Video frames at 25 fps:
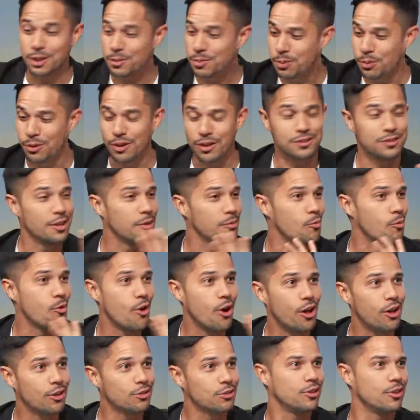putting some
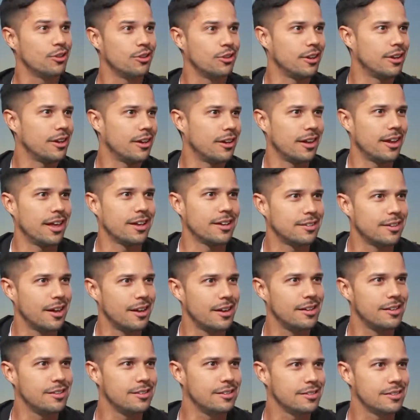walls on like
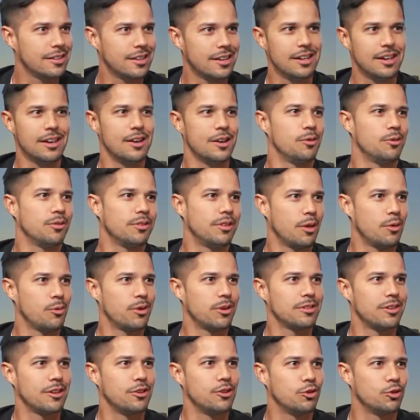tennis. That
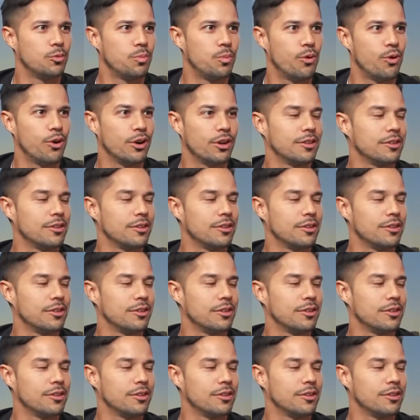was a new sport.